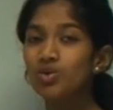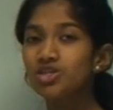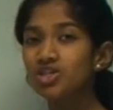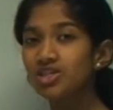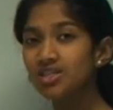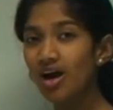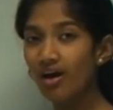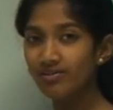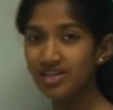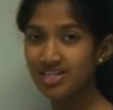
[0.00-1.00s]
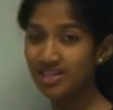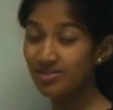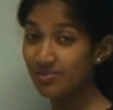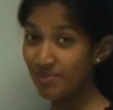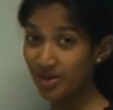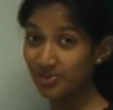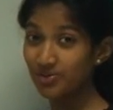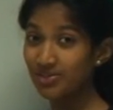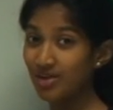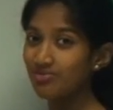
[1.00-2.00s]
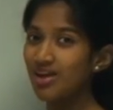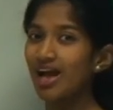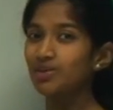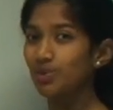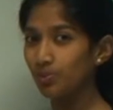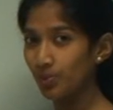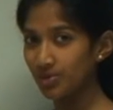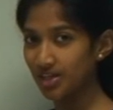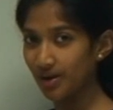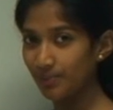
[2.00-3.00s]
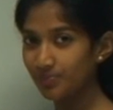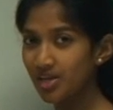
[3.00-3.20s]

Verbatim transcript: We just covered metals that react with water,